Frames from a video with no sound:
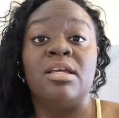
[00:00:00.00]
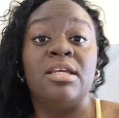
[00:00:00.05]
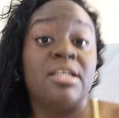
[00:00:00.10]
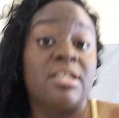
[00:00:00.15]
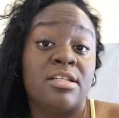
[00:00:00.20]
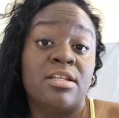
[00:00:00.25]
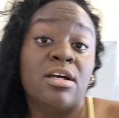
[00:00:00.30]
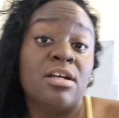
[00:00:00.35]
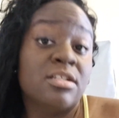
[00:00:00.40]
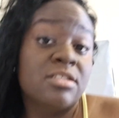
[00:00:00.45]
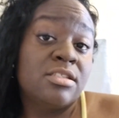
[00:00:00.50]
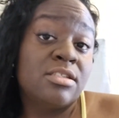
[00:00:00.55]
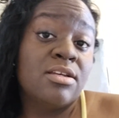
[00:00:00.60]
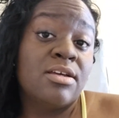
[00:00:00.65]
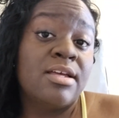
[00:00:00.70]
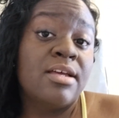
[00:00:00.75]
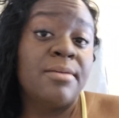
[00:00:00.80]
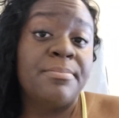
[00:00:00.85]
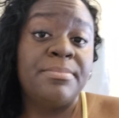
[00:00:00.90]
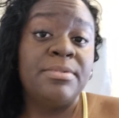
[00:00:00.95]
It can also
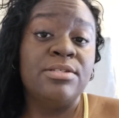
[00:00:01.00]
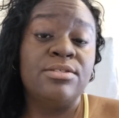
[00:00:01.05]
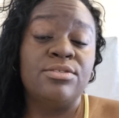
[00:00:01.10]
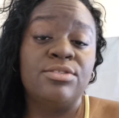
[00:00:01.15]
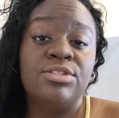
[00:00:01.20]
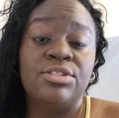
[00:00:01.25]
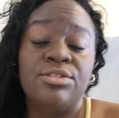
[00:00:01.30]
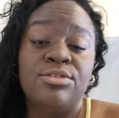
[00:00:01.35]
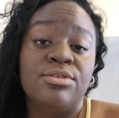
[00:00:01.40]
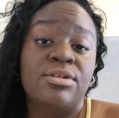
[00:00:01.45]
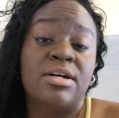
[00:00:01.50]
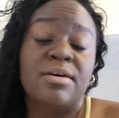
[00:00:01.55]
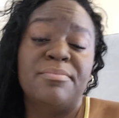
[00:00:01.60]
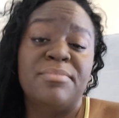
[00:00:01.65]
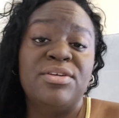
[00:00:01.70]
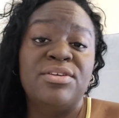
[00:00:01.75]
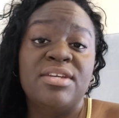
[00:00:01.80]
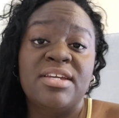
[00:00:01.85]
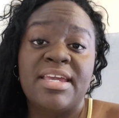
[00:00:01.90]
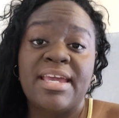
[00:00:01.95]
help you to
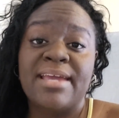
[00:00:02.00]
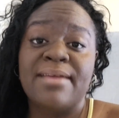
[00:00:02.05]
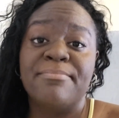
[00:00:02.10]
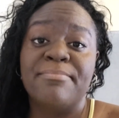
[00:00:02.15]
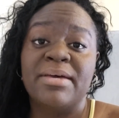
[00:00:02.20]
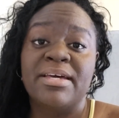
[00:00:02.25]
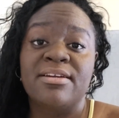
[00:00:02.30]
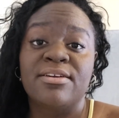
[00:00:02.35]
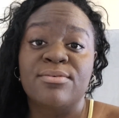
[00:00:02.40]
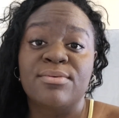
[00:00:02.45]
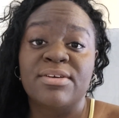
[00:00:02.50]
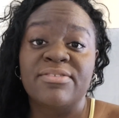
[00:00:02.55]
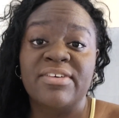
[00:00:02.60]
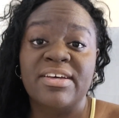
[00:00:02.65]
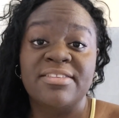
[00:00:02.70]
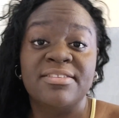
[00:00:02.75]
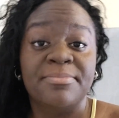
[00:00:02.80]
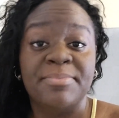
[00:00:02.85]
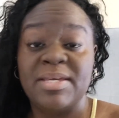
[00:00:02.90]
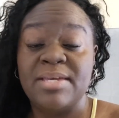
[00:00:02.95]
communicate better with
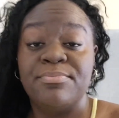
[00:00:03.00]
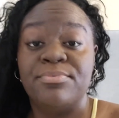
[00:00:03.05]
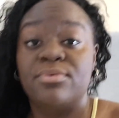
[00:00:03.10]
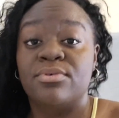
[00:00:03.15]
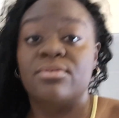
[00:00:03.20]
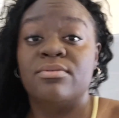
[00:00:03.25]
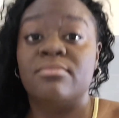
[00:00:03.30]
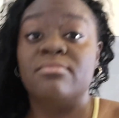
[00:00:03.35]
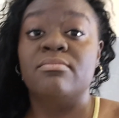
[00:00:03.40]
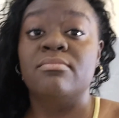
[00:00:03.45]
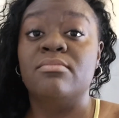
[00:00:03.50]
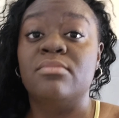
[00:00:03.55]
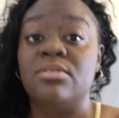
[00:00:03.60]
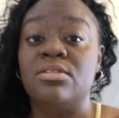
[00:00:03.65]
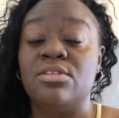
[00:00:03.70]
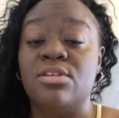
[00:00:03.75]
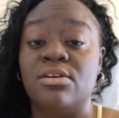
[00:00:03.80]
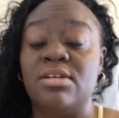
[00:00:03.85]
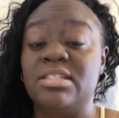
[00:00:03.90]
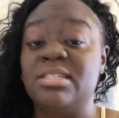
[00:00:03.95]
other people,
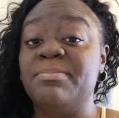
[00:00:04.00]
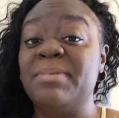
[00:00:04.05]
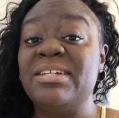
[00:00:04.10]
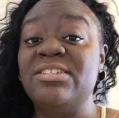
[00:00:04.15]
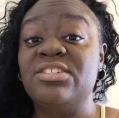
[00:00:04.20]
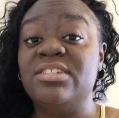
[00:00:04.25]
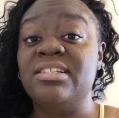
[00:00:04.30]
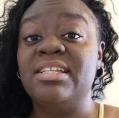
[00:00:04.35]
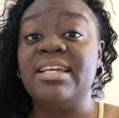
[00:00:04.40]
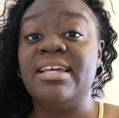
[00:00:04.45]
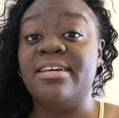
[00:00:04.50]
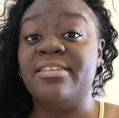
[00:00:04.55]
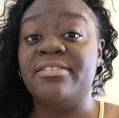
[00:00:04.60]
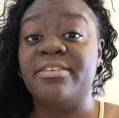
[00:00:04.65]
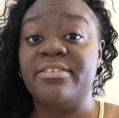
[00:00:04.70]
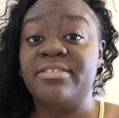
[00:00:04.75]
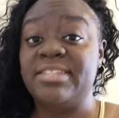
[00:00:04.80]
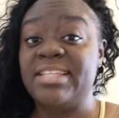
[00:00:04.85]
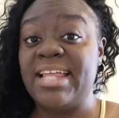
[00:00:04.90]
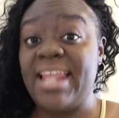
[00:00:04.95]
you know, especially
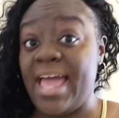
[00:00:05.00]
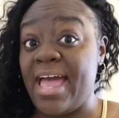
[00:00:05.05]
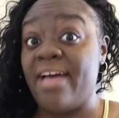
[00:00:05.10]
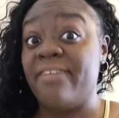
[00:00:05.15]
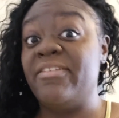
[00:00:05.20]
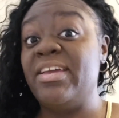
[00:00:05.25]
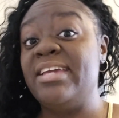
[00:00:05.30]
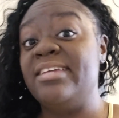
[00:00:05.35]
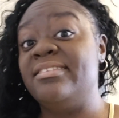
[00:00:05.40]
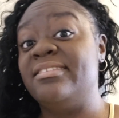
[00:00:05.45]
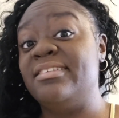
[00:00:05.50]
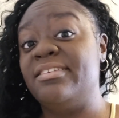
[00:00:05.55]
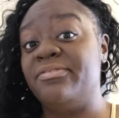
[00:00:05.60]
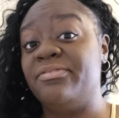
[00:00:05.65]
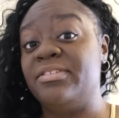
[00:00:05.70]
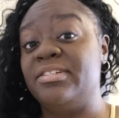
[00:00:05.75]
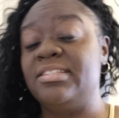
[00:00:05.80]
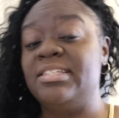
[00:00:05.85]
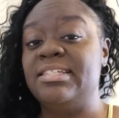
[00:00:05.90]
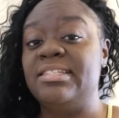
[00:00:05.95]
others that have a
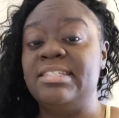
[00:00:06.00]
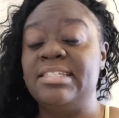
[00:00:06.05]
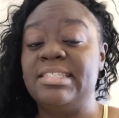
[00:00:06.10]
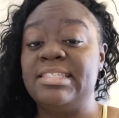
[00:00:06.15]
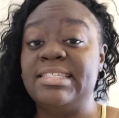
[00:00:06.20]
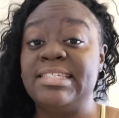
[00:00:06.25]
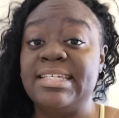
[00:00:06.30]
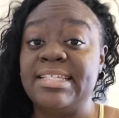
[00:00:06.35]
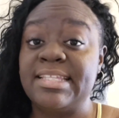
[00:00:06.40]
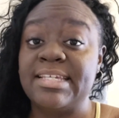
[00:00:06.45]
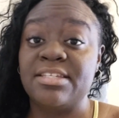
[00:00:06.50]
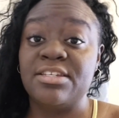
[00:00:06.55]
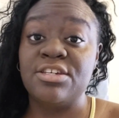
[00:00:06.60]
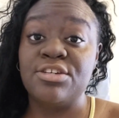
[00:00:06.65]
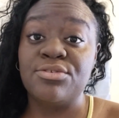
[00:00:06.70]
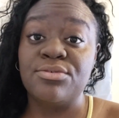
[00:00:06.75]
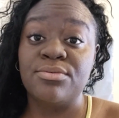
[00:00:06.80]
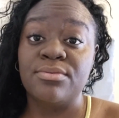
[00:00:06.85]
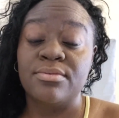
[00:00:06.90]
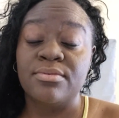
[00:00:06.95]
different tendency than
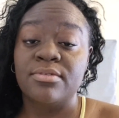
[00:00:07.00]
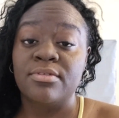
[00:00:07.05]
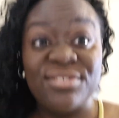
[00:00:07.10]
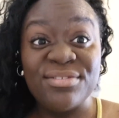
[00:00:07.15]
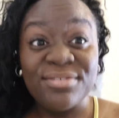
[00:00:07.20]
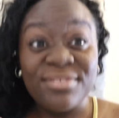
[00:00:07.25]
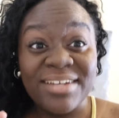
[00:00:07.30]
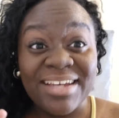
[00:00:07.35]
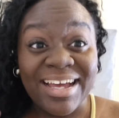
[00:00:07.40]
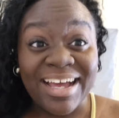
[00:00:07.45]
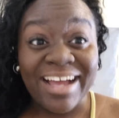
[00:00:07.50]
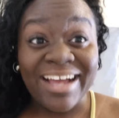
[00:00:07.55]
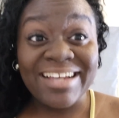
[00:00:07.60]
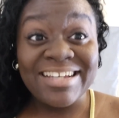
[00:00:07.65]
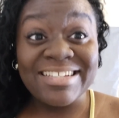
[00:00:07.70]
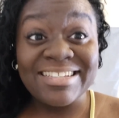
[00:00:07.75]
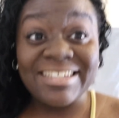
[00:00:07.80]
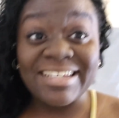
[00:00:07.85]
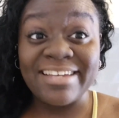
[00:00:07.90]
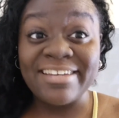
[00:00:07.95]
you. You
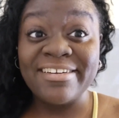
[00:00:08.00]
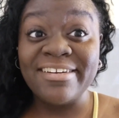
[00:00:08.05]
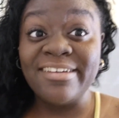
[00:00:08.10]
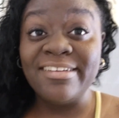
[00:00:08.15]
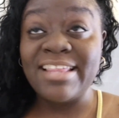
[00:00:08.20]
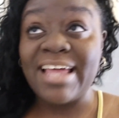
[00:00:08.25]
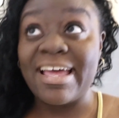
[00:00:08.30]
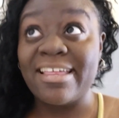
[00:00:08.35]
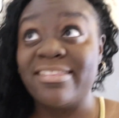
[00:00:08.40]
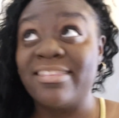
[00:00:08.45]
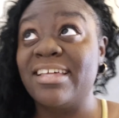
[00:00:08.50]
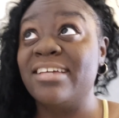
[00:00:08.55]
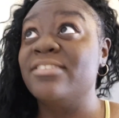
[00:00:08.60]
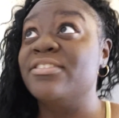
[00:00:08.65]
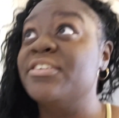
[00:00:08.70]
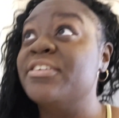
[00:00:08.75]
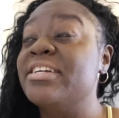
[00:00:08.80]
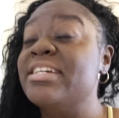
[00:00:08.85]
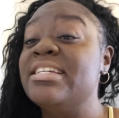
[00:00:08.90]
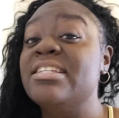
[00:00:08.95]
guys hear that
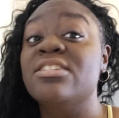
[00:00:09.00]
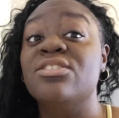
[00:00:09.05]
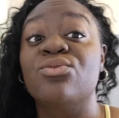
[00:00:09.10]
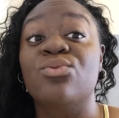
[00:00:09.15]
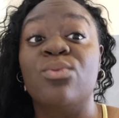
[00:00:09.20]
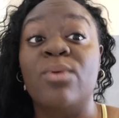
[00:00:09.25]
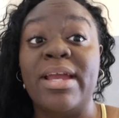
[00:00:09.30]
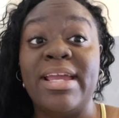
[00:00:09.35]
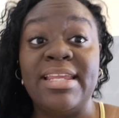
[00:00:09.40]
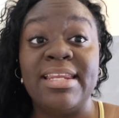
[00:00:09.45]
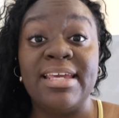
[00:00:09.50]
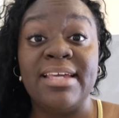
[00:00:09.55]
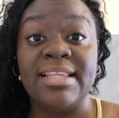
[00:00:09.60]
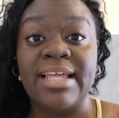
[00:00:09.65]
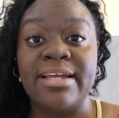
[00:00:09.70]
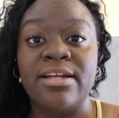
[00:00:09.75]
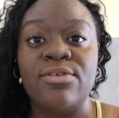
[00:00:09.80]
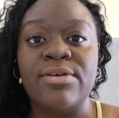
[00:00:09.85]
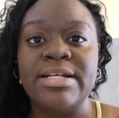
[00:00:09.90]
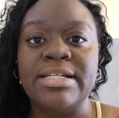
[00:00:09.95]
thunder? It is raining
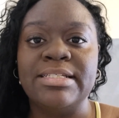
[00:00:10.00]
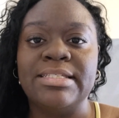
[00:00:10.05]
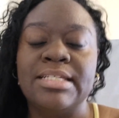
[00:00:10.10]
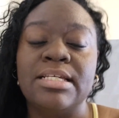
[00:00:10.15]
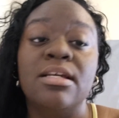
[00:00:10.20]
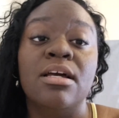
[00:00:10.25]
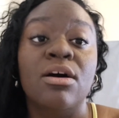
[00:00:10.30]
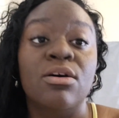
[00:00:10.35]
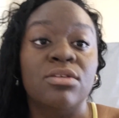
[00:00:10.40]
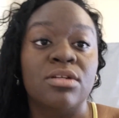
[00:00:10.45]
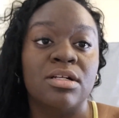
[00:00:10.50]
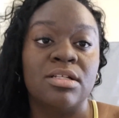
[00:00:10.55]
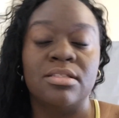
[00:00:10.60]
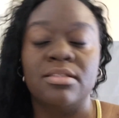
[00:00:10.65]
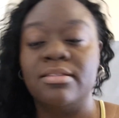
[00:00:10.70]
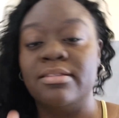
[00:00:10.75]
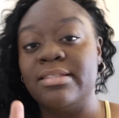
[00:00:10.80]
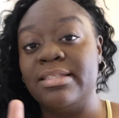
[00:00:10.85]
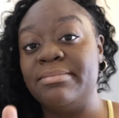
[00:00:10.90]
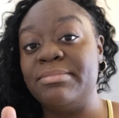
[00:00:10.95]
like crazy. Hold on,
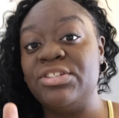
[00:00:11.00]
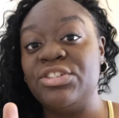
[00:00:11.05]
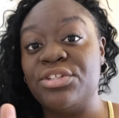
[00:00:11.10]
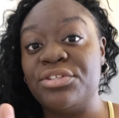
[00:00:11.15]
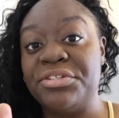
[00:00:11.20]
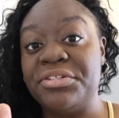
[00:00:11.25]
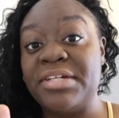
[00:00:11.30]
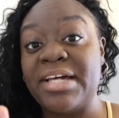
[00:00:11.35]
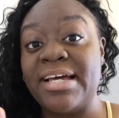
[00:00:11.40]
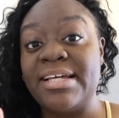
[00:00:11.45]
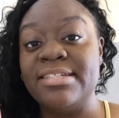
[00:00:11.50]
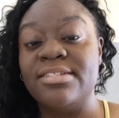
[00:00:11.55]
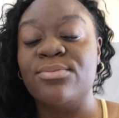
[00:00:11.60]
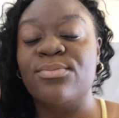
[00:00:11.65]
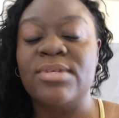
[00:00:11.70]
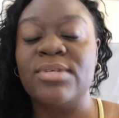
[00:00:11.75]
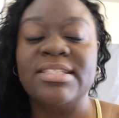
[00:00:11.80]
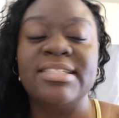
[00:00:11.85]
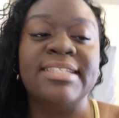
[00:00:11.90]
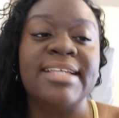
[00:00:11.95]
let me show you guys, one